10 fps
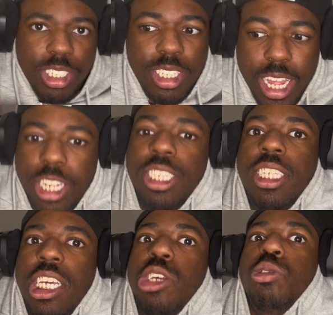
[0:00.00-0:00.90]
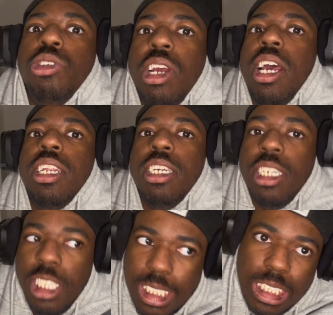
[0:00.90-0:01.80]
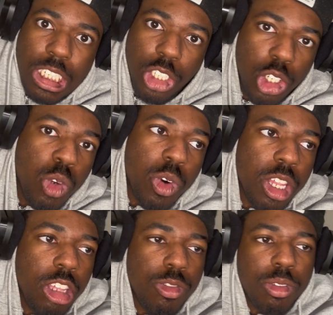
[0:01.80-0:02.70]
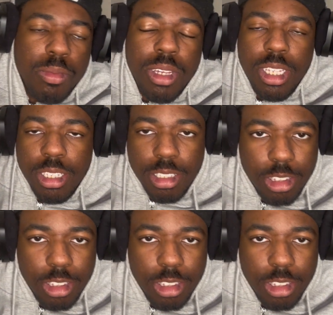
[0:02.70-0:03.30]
like still trying to seize the north. You feel me?